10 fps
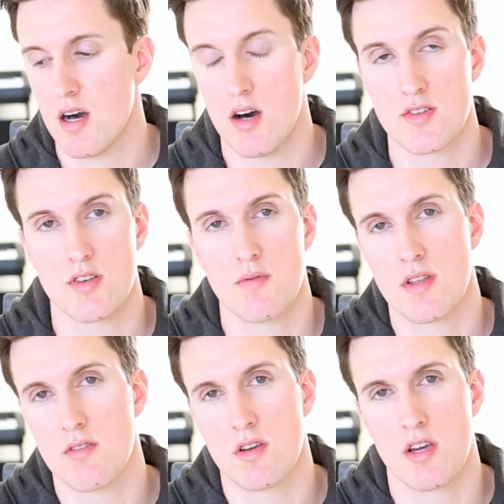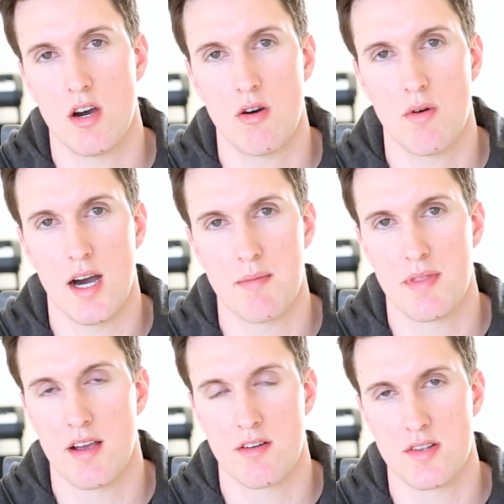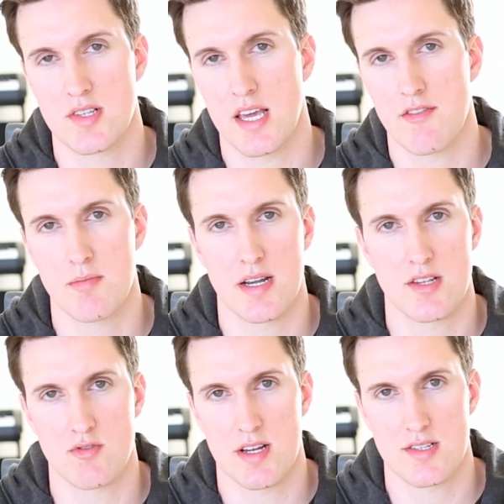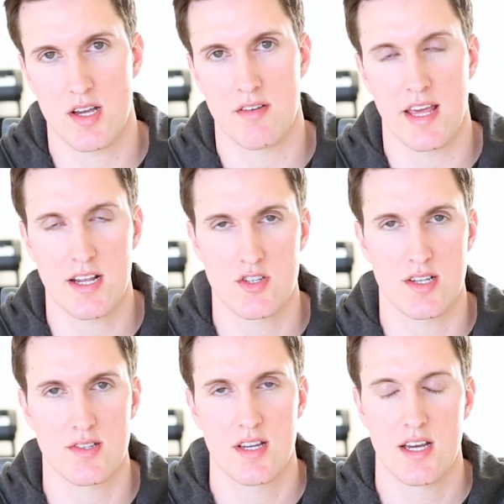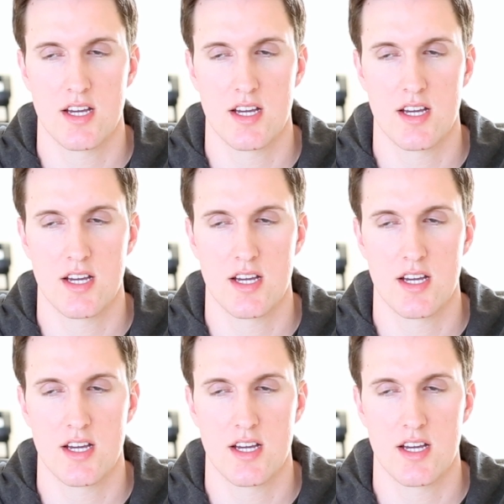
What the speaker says: Also, when you go up there and you see everybody stressed out and anxious,